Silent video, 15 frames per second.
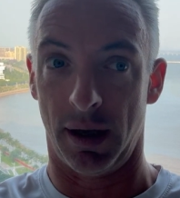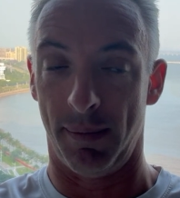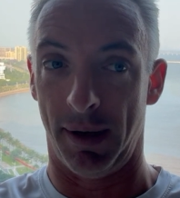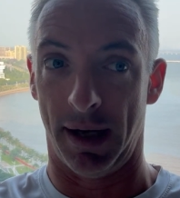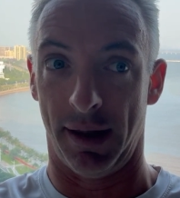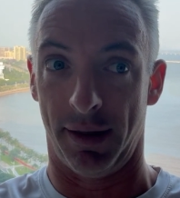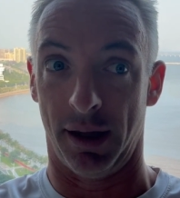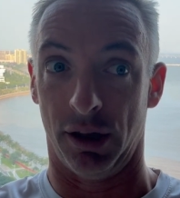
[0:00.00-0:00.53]
I
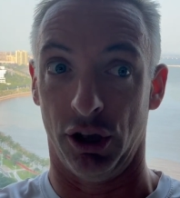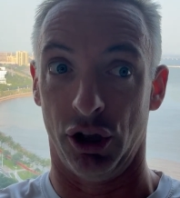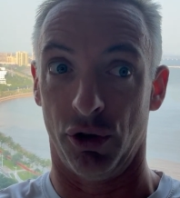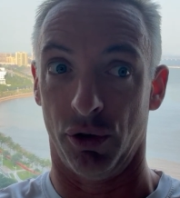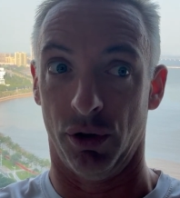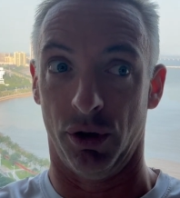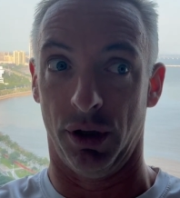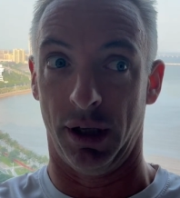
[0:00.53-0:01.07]
mean, they
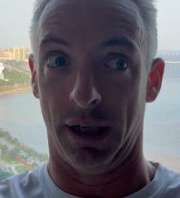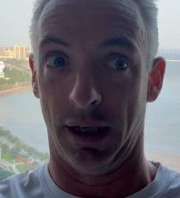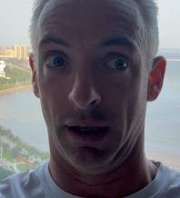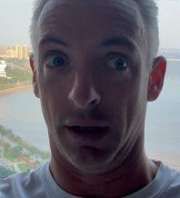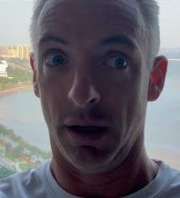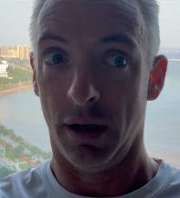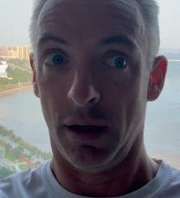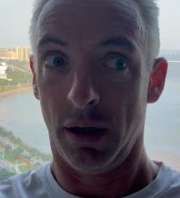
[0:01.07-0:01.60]

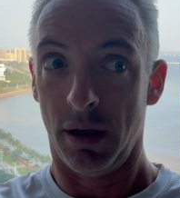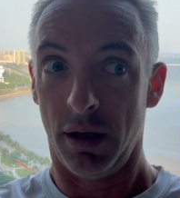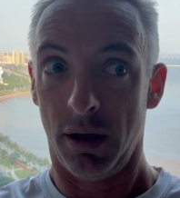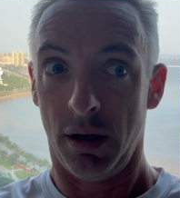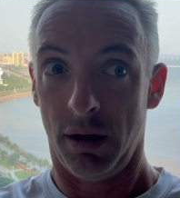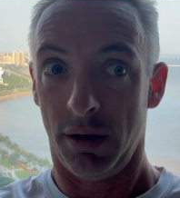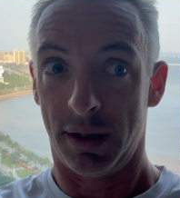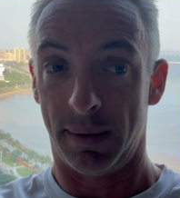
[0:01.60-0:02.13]
literally,
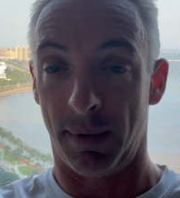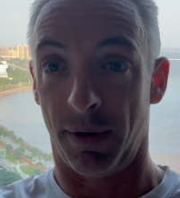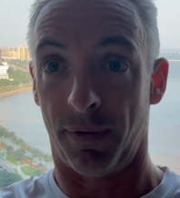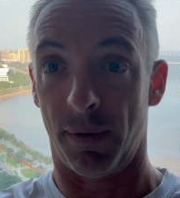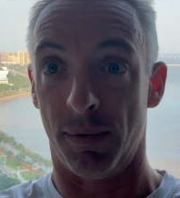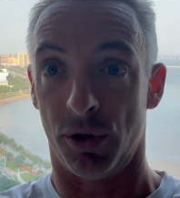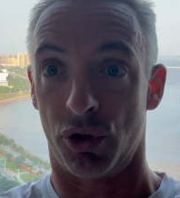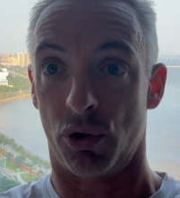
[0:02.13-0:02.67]
somebody
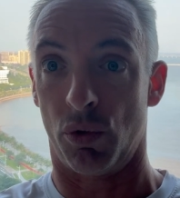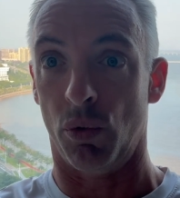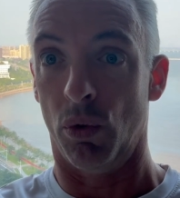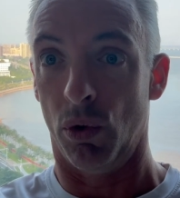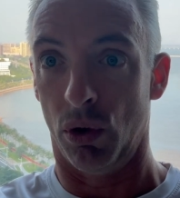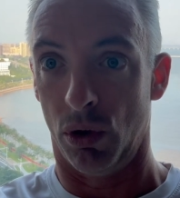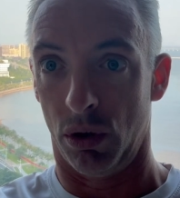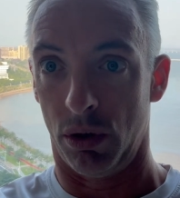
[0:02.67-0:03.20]
from the
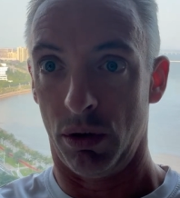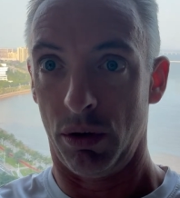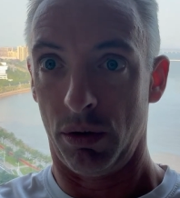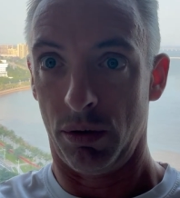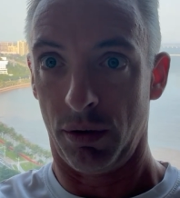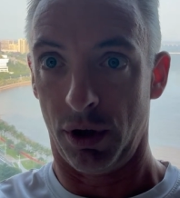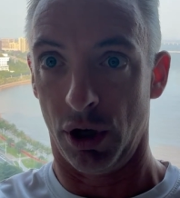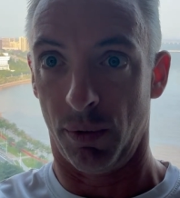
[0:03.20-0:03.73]
school,
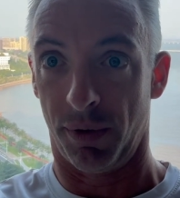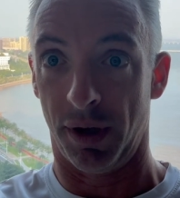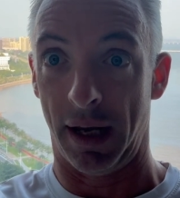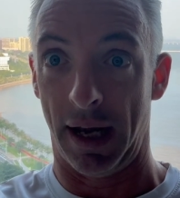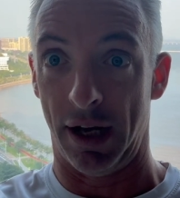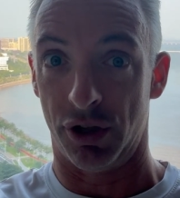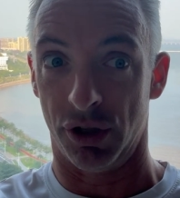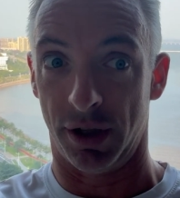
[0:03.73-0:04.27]
with an
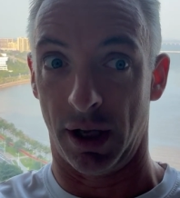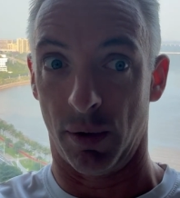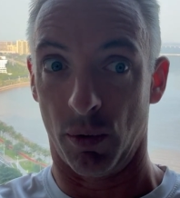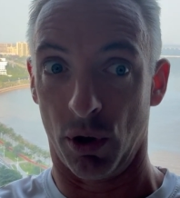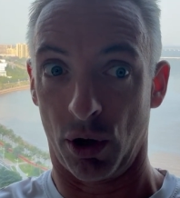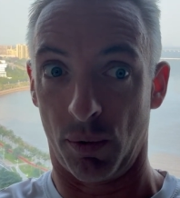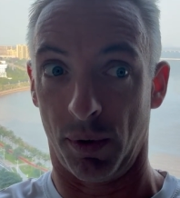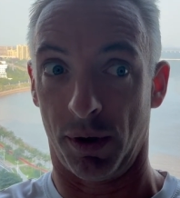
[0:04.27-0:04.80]
agent they
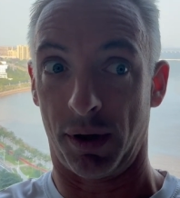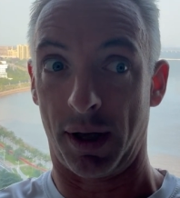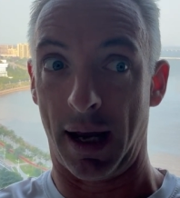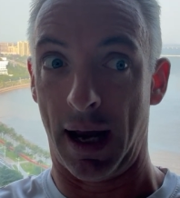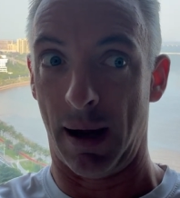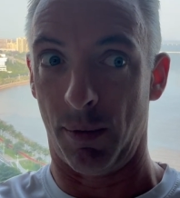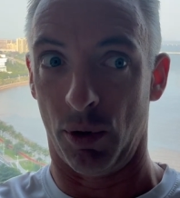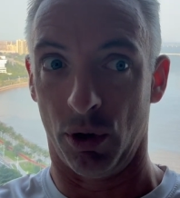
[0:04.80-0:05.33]
work with
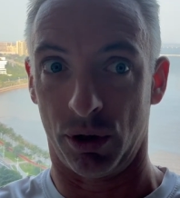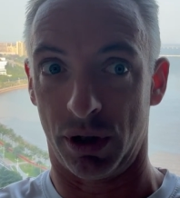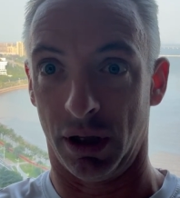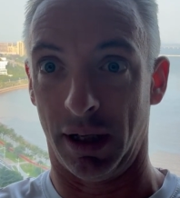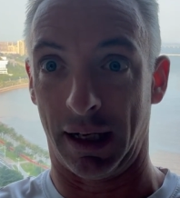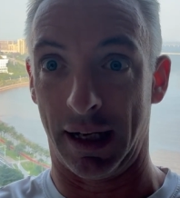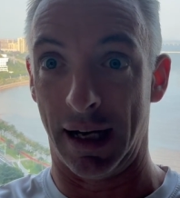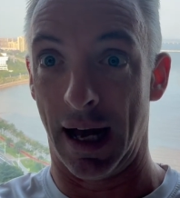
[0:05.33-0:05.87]
came, we looked
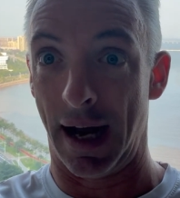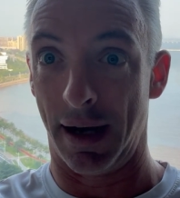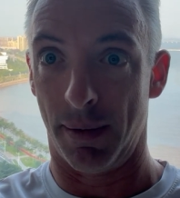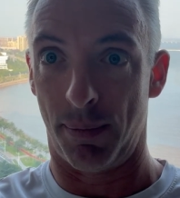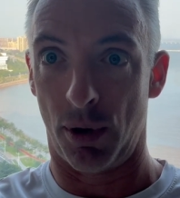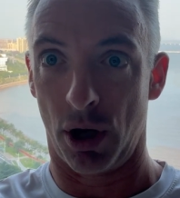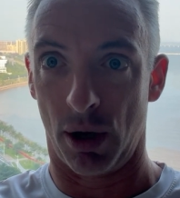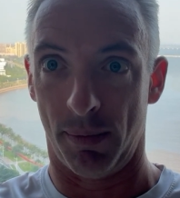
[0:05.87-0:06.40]
at 9
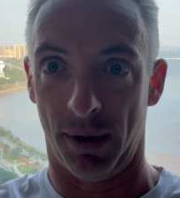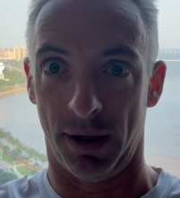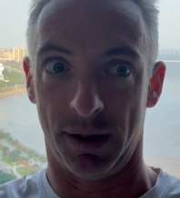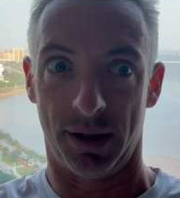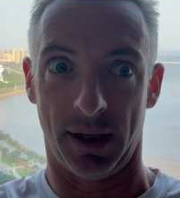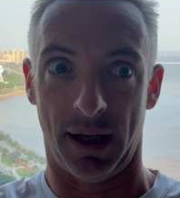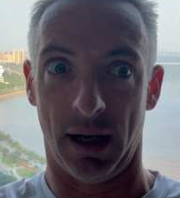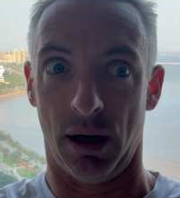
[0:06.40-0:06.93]
apartments.
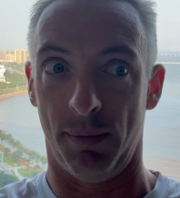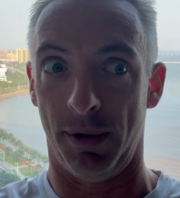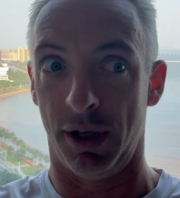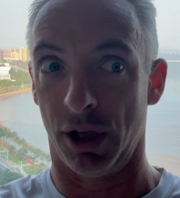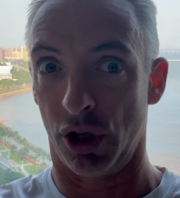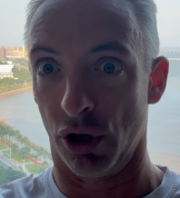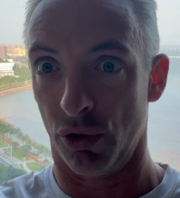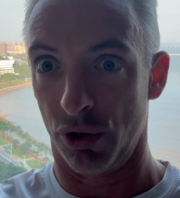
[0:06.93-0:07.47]
They helped me
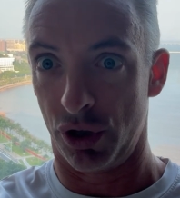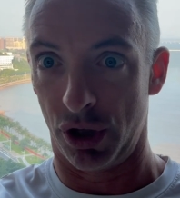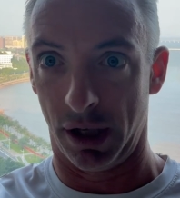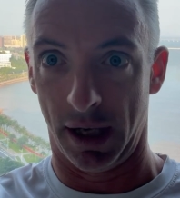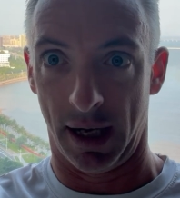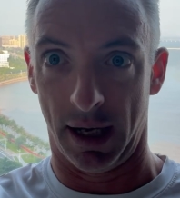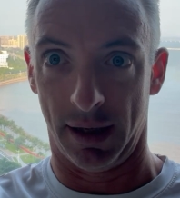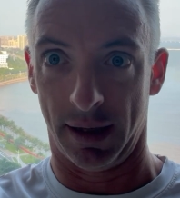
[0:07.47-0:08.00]

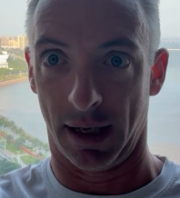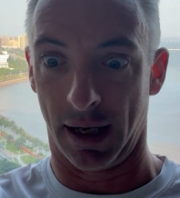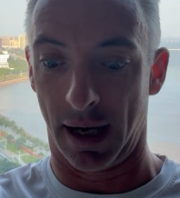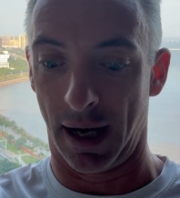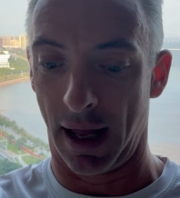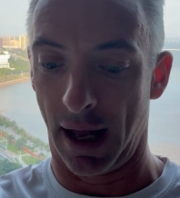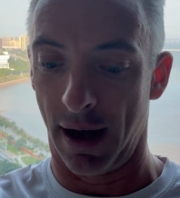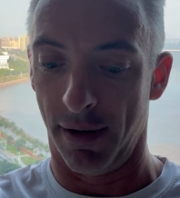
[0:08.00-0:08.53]
negotiate. They
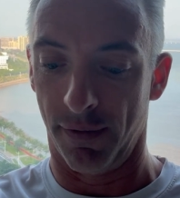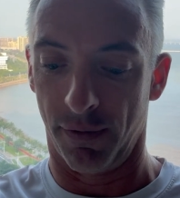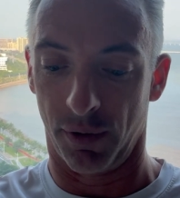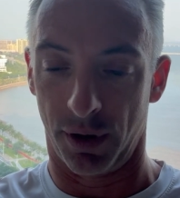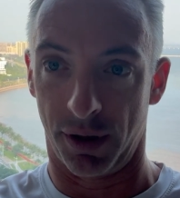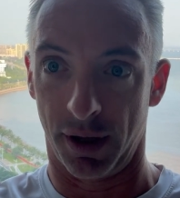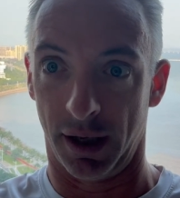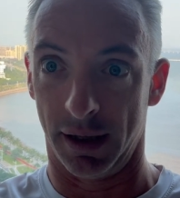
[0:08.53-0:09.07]
got
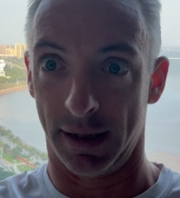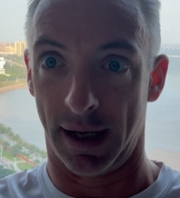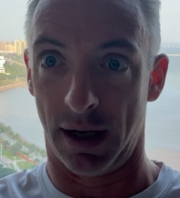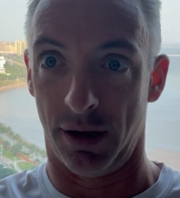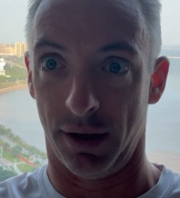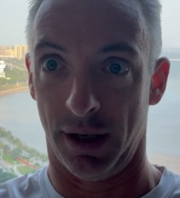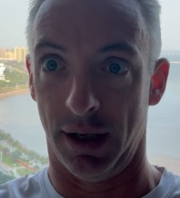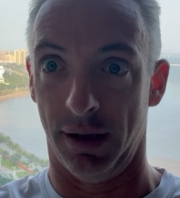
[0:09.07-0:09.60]
everything
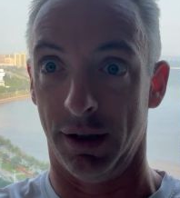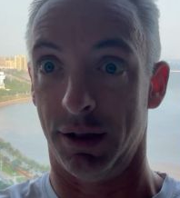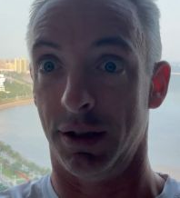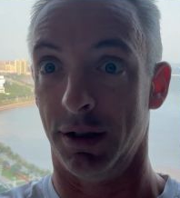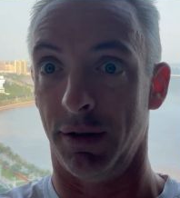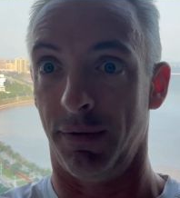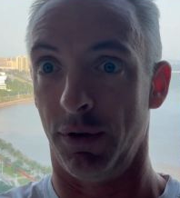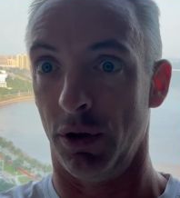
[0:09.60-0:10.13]
dialed in. This is
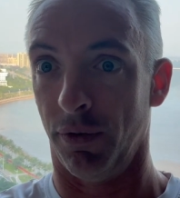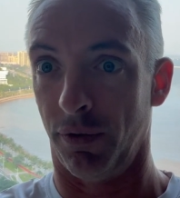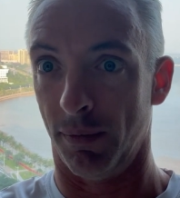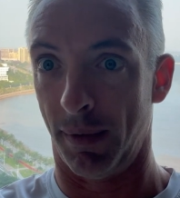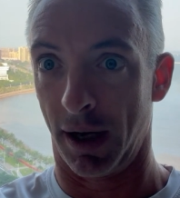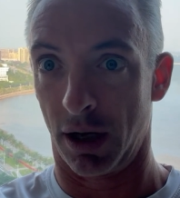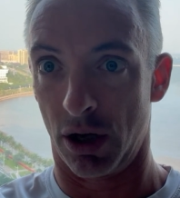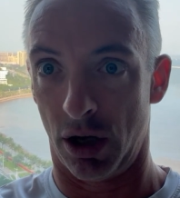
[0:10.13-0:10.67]
the view from
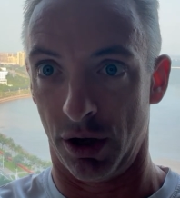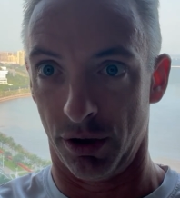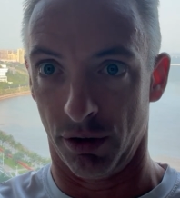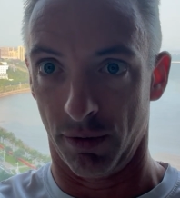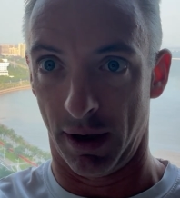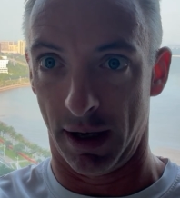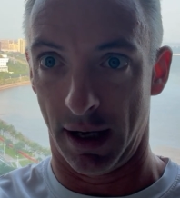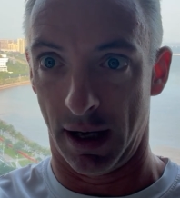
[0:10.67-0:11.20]
my condo
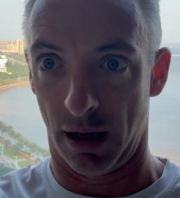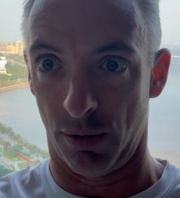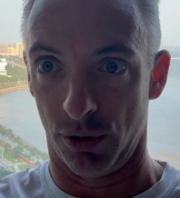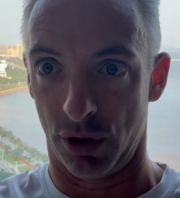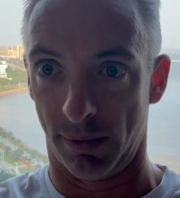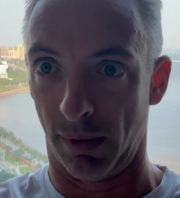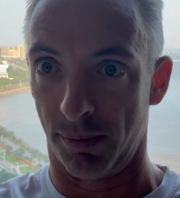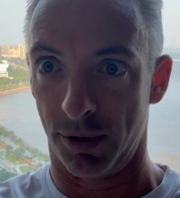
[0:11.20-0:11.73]
right now, which
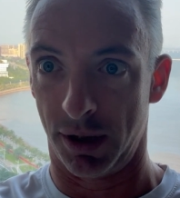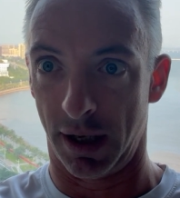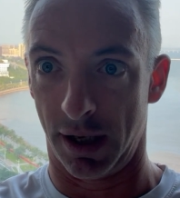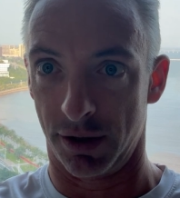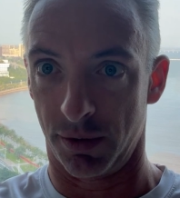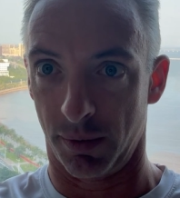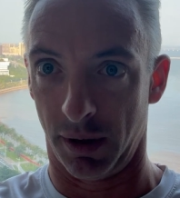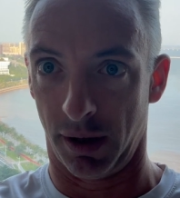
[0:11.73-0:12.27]
I'm
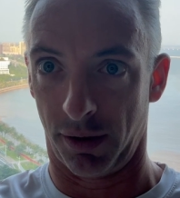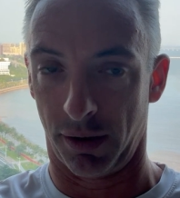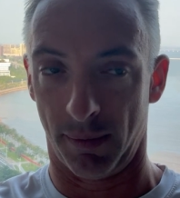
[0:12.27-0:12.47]
obsessed with.